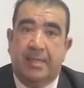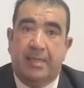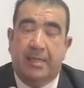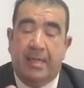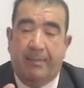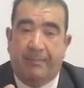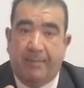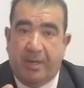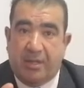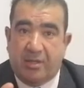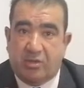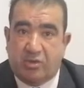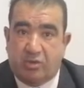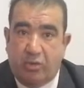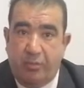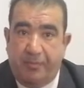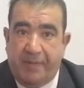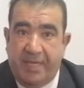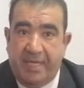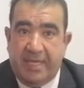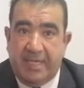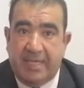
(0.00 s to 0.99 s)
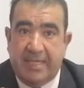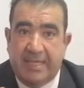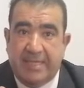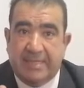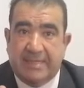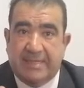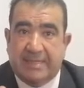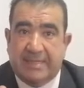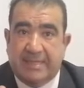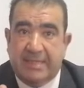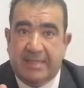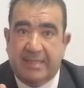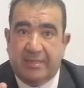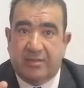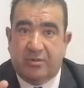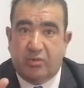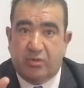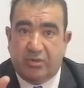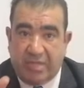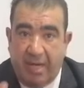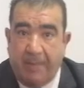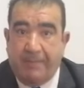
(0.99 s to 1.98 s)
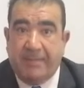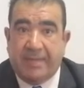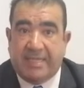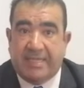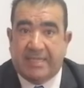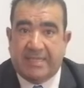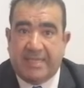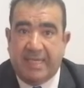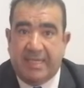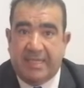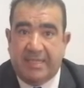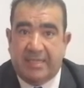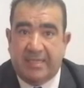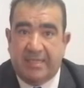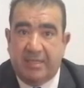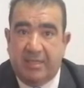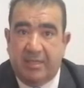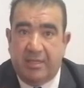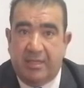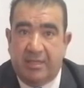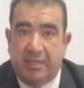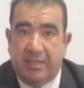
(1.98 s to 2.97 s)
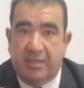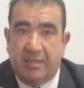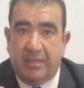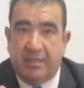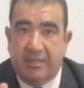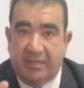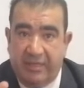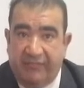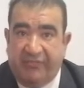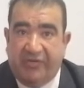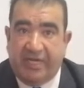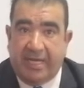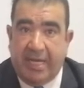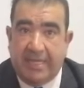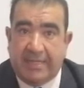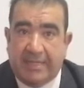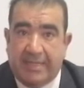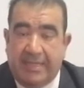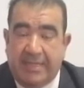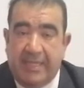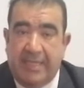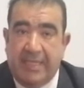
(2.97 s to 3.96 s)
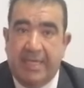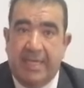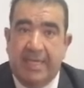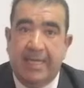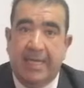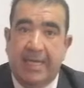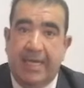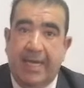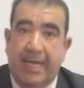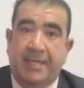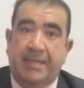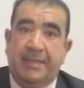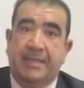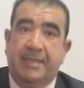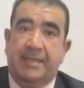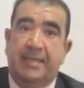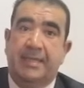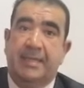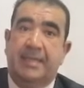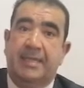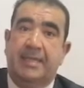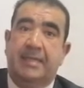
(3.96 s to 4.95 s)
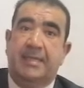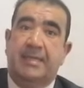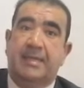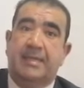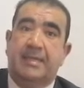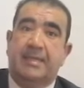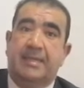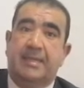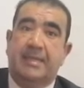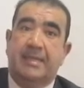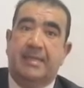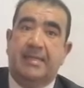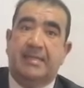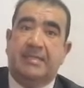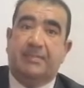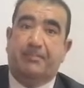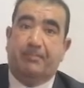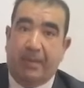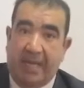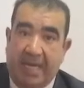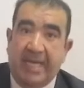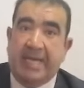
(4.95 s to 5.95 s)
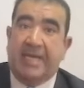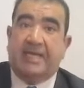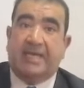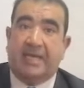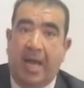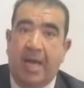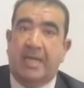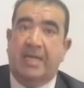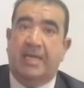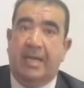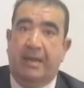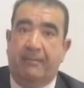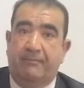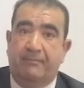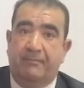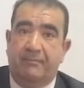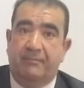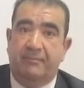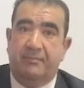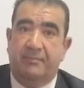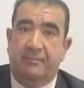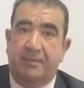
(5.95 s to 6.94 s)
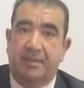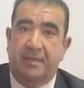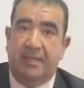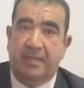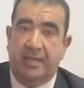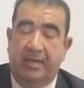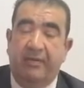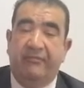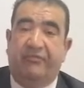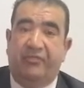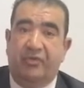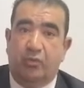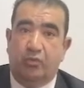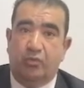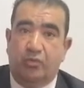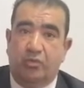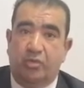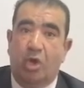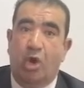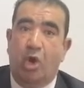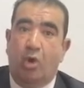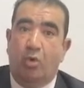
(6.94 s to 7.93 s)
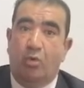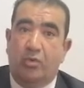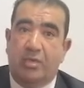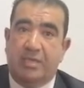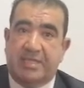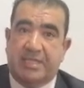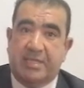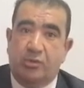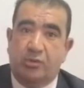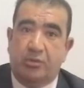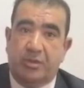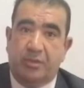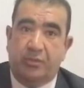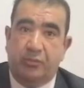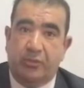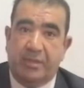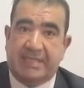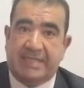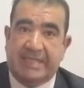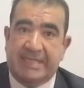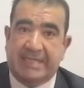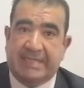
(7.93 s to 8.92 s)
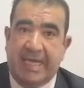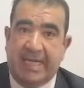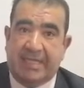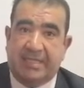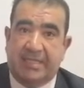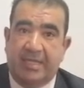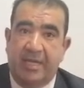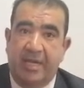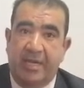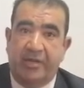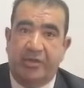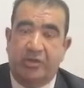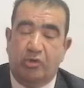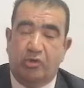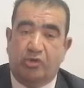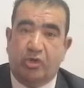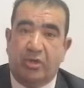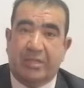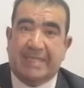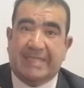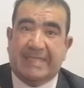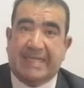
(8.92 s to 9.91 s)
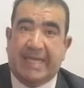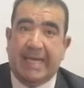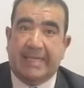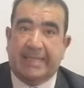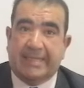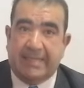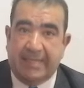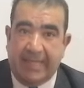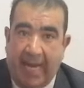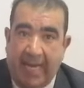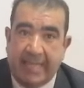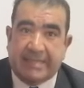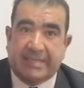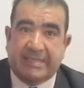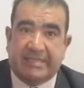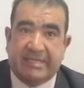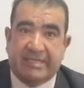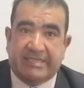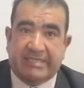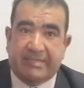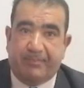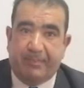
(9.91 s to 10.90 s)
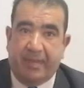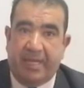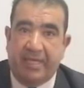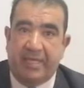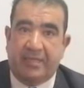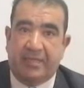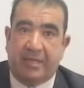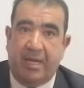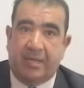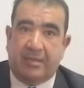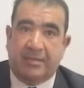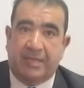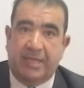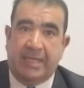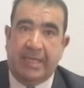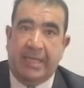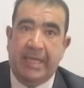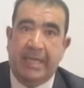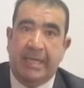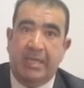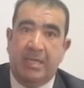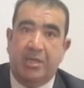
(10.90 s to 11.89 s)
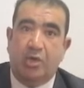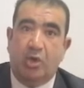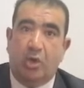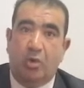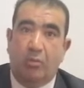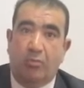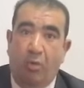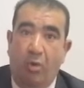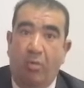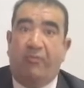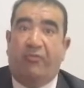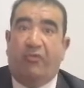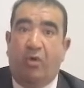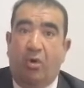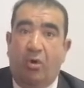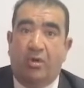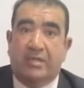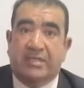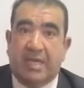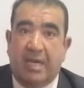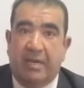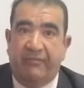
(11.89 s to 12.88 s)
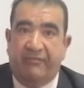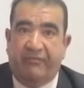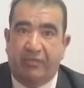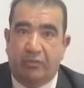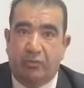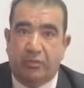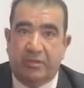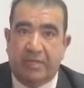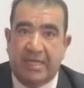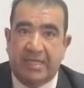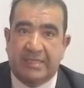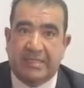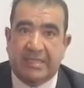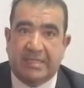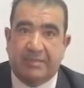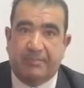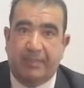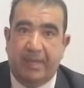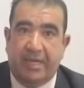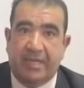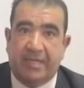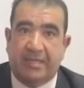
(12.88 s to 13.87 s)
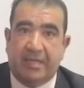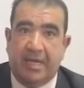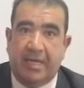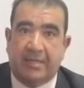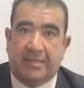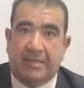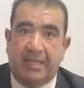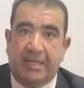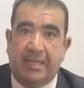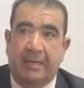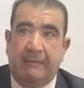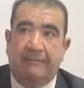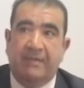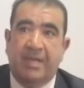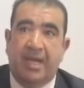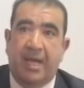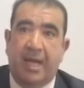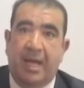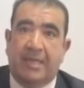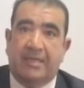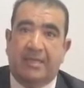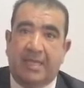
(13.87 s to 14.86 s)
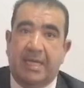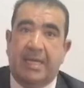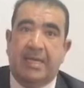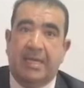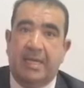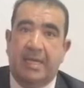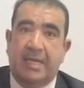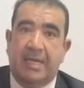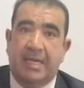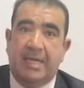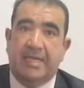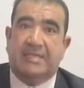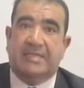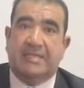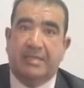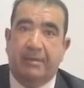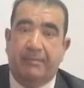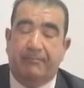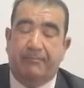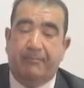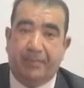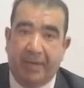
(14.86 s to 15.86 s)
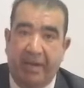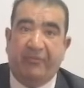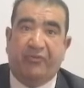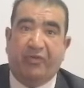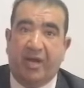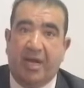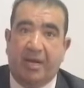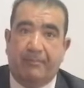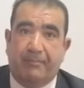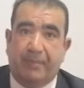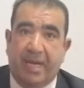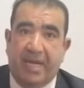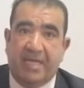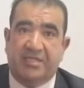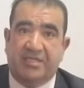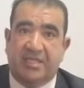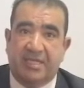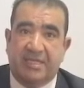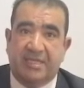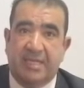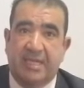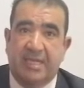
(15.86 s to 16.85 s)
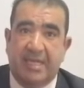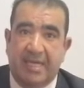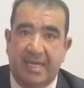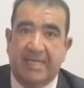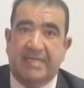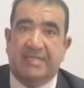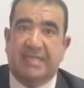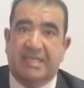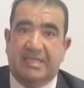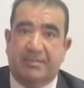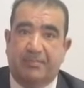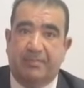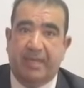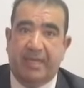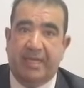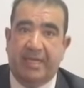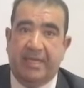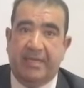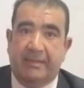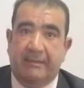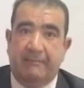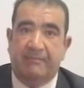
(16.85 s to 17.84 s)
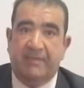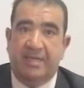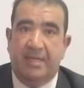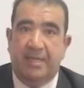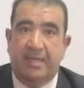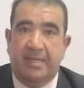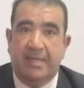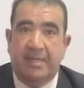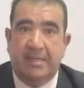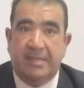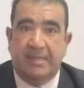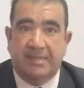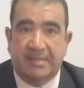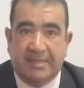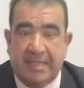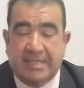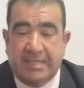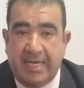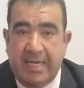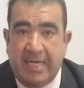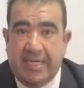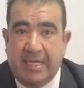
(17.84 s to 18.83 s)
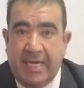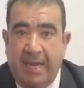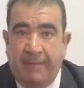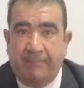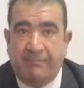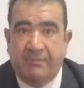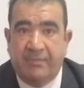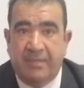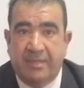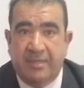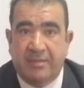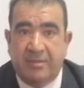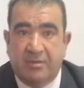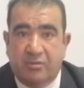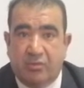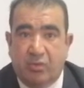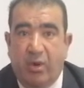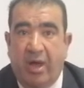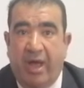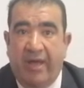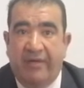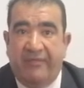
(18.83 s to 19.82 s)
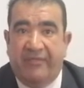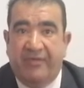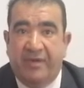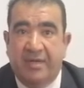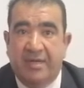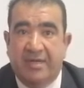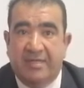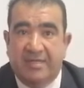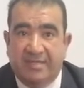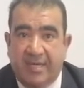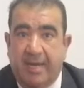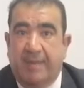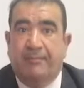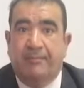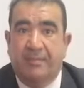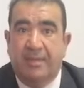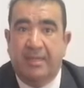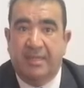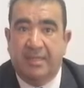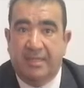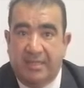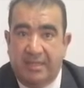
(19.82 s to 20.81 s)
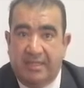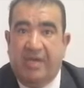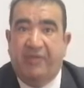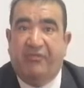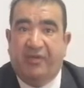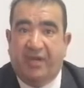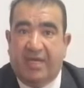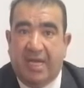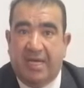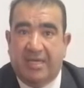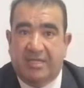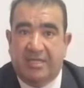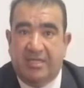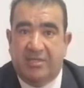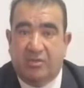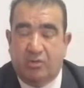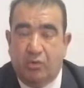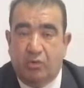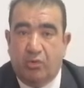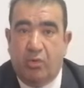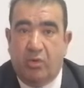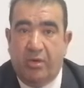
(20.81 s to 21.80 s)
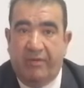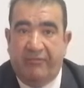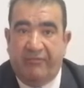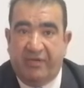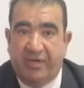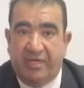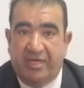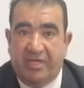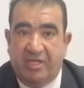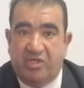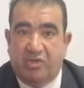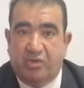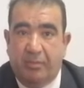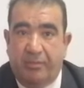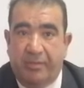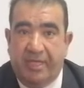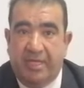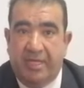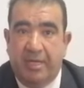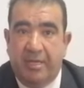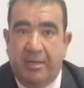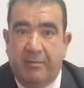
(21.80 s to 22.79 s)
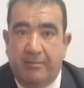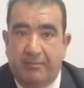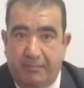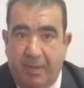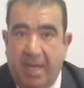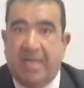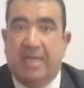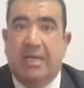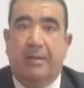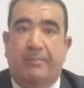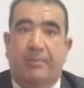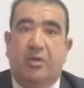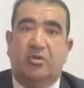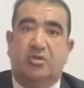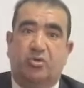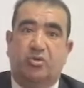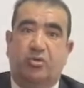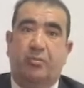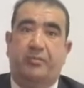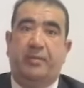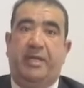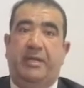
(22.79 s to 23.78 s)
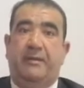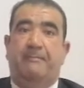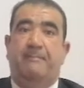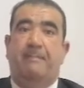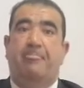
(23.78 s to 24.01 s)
Laparoscopy is to some extent difficulty in splenic hilum lymph node. We see that you should skeletonize the splenic artery. You remove all the lymph node in the splenic artery until its peripheral branches in the spleen. This area to have some difficulty to do lymphadenectomy by laparoscopy.